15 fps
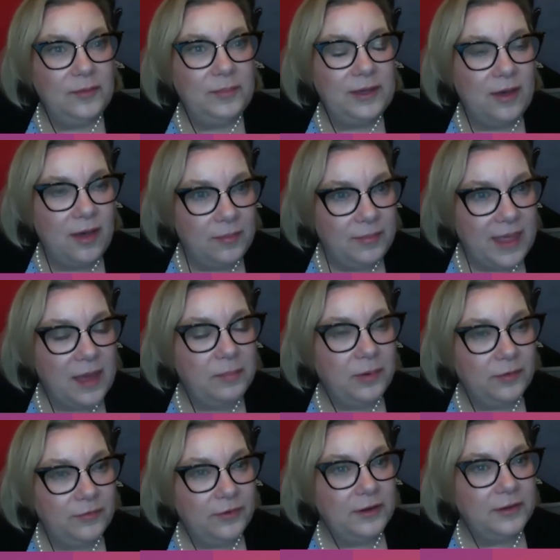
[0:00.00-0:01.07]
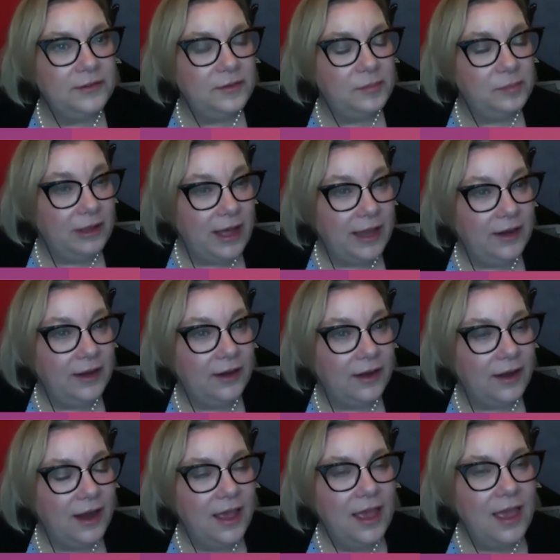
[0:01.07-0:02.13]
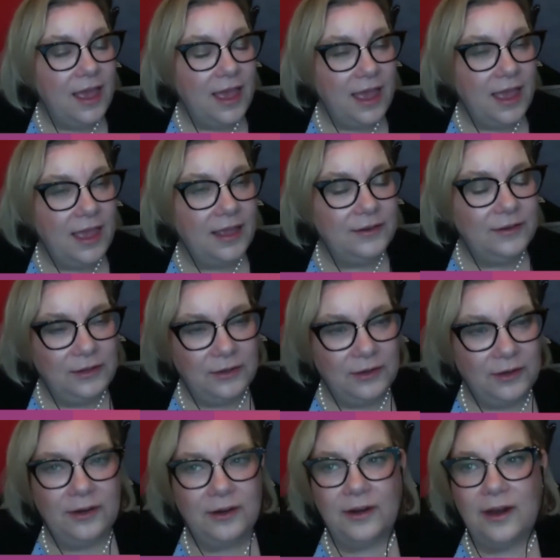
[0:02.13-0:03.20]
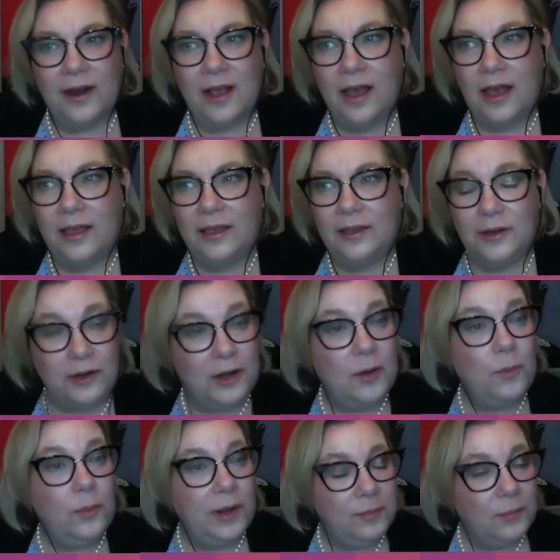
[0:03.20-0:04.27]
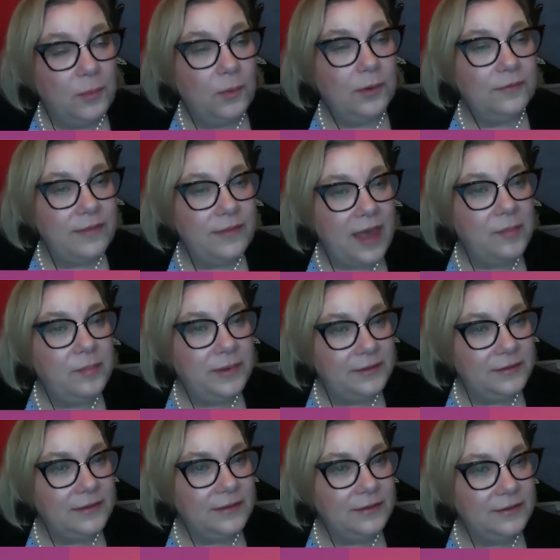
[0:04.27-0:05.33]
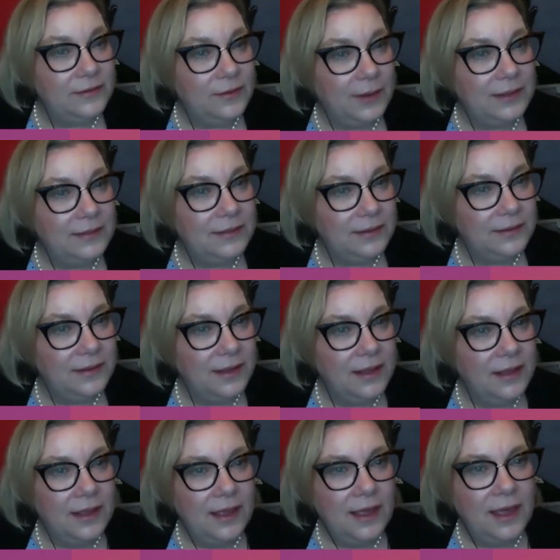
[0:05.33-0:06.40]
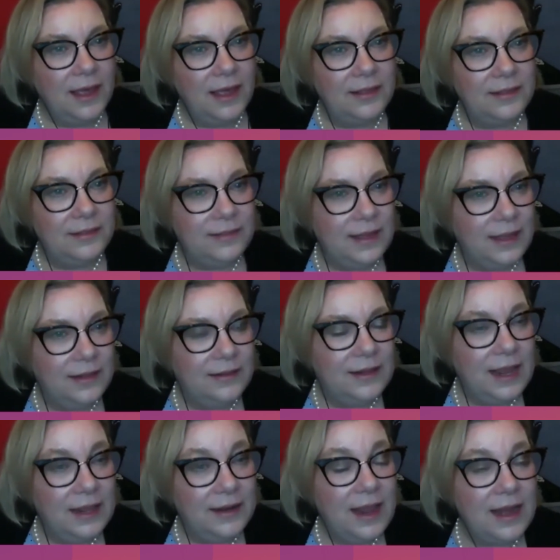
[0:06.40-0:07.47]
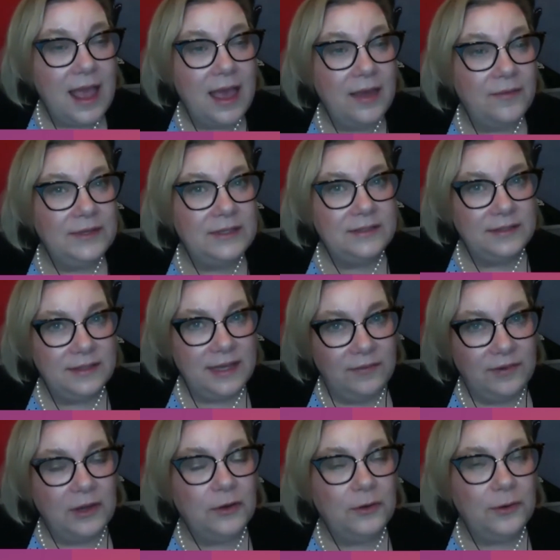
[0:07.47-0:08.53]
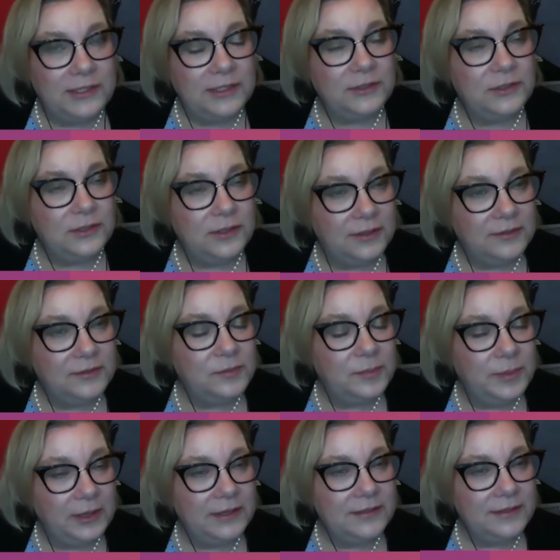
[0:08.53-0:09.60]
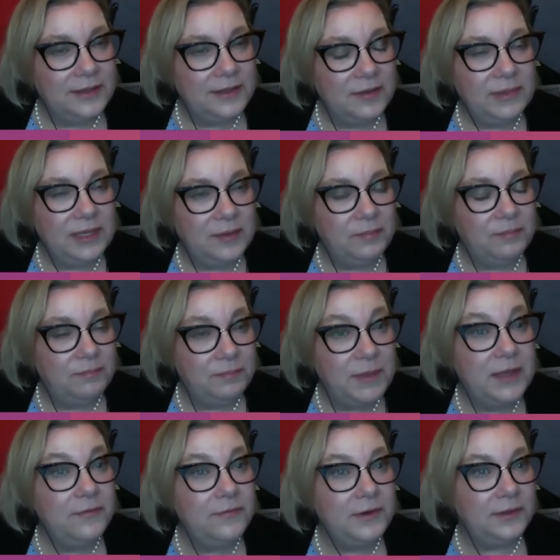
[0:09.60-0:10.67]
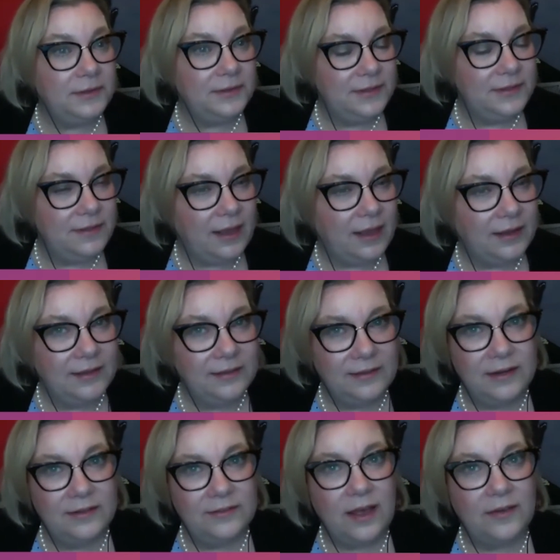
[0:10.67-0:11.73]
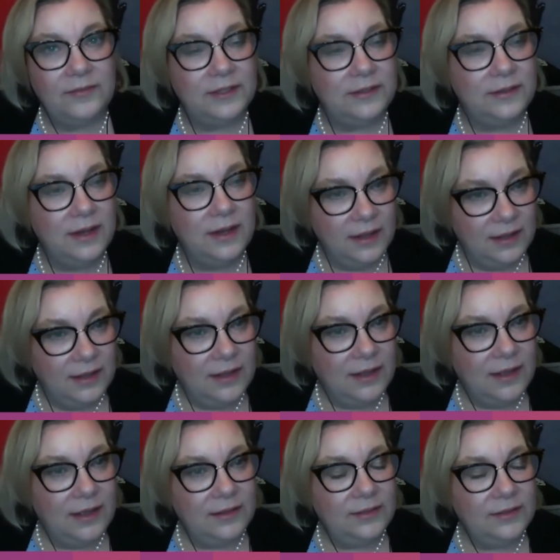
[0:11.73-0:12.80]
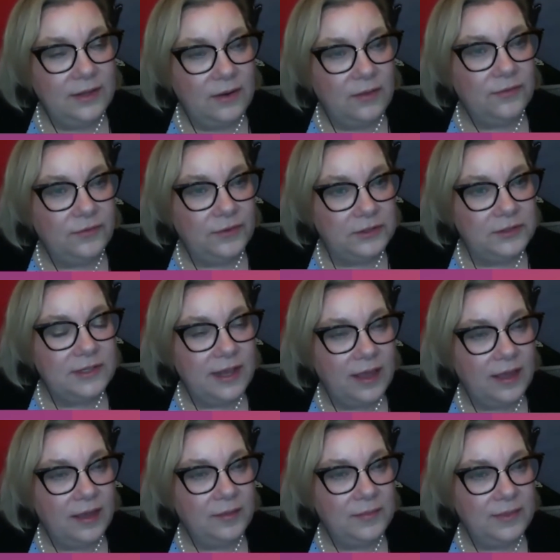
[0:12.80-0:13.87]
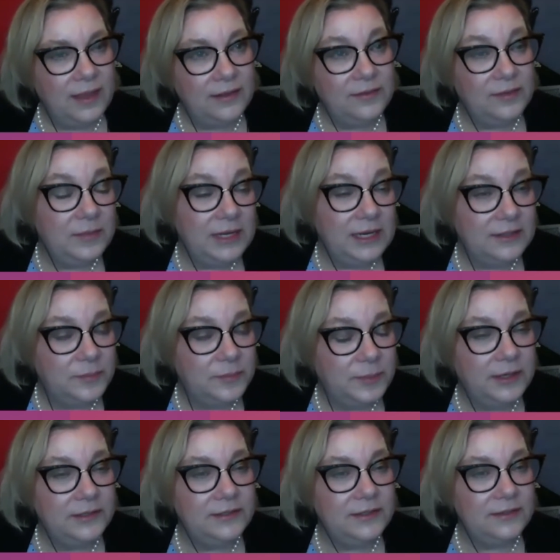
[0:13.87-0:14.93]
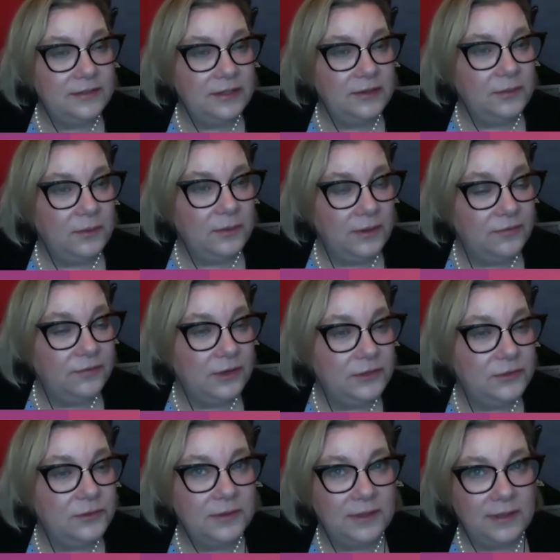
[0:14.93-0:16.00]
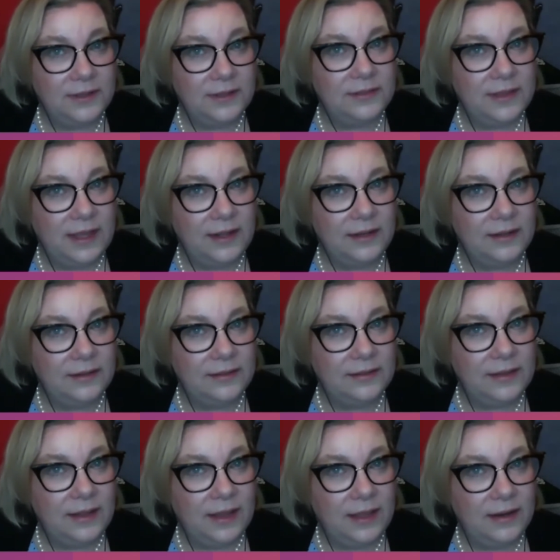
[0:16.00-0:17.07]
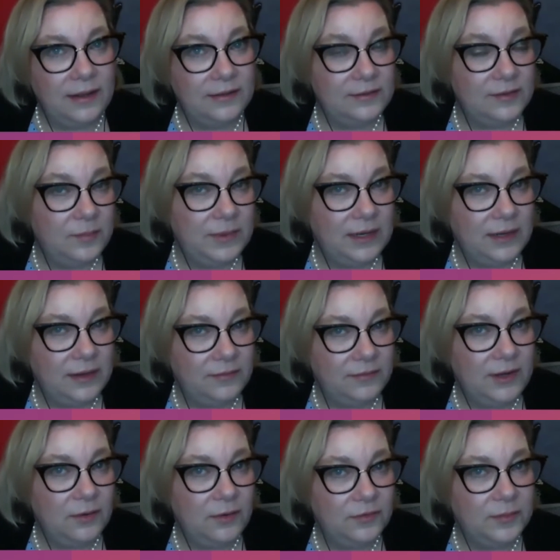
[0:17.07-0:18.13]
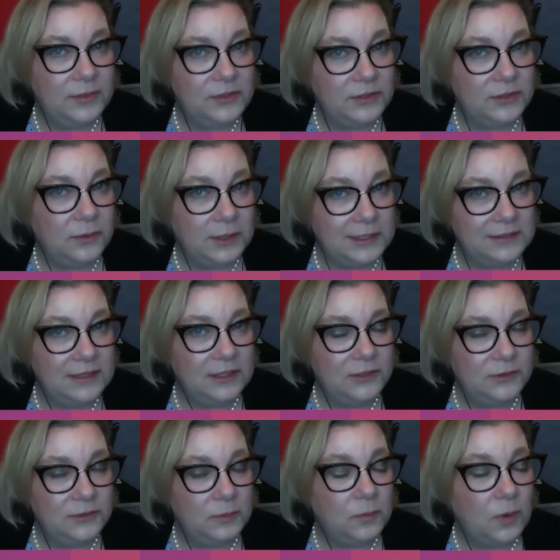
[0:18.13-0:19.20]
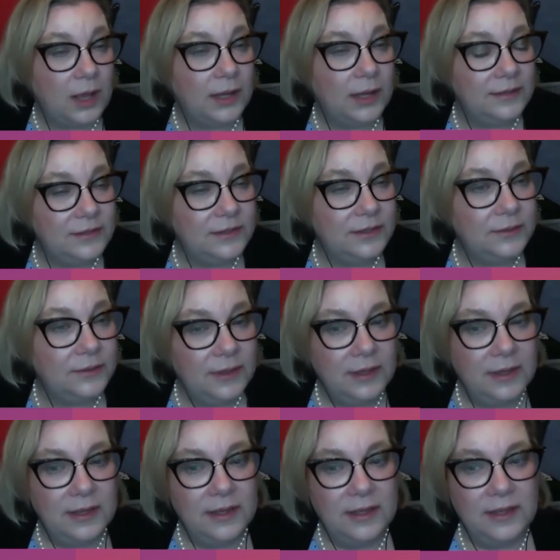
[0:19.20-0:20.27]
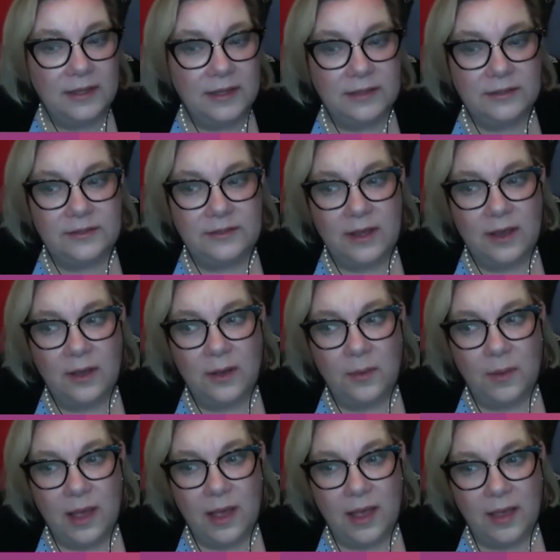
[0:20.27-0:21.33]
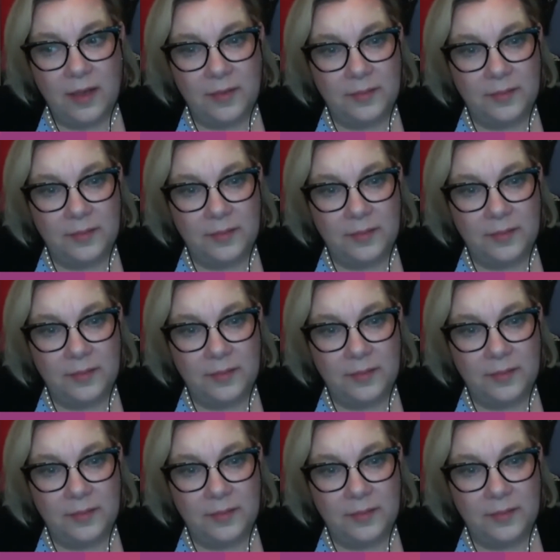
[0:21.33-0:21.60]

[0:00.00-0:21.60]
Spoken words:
you become that preferred supplier, and you're going to win more of that business. So I think that, and obviously having a great digital experience can be pivotal to that, because that is often the first time that somebody experiences you, or the front door that somebody from a certain organization would walk into. So